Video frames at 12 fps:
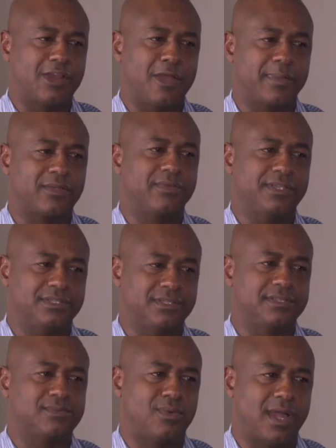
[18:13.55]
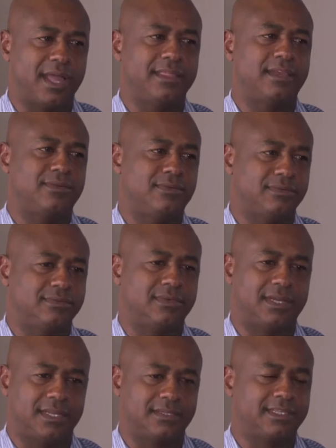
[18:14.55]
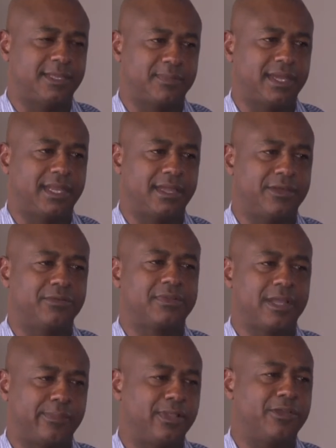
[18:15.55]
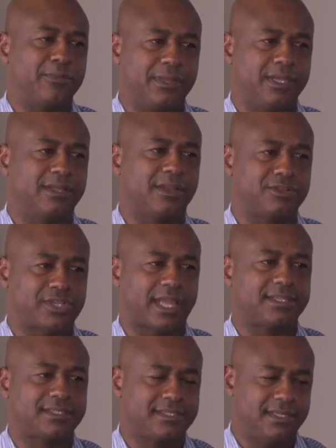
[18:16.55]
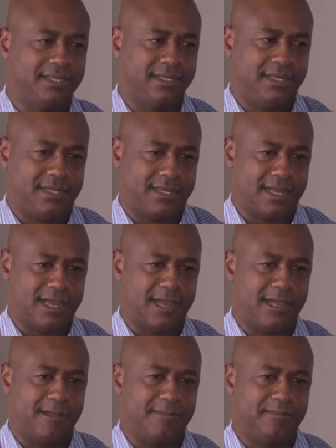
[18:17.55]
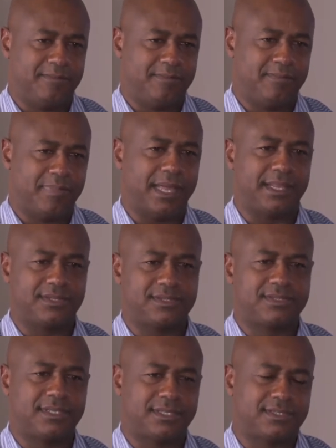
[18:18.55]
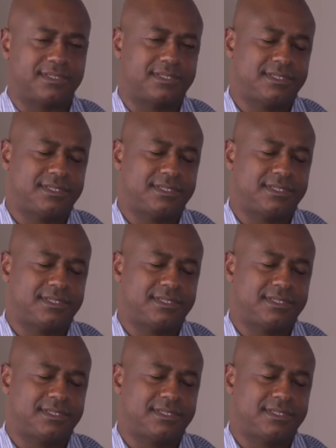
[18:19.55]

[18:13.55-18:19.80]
economic reasons why they don't want to keep cutting couple $100 million checks. Yeah. But it's